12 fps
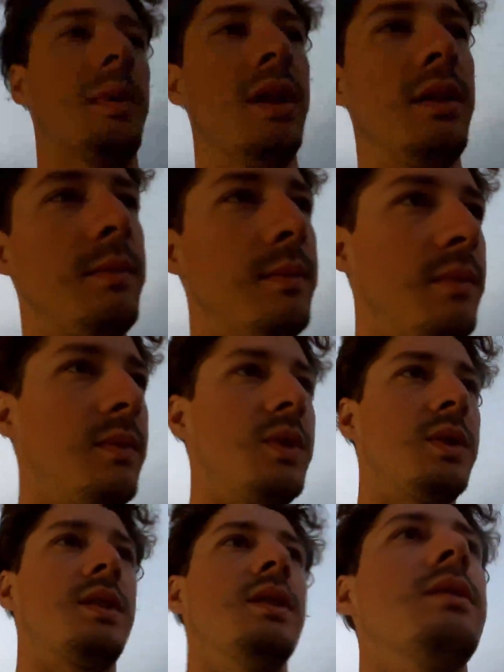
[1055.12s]
muddy,
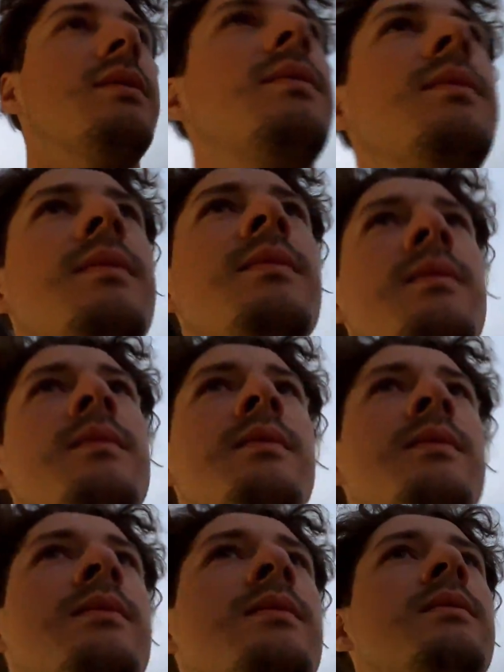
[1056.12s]
looks good.
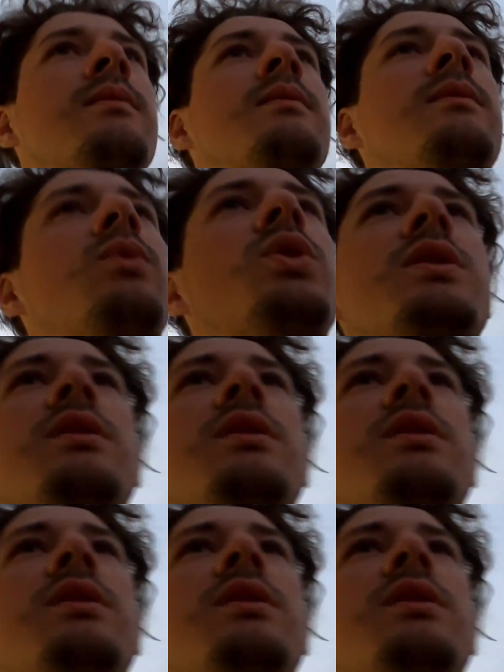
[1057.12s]
Wish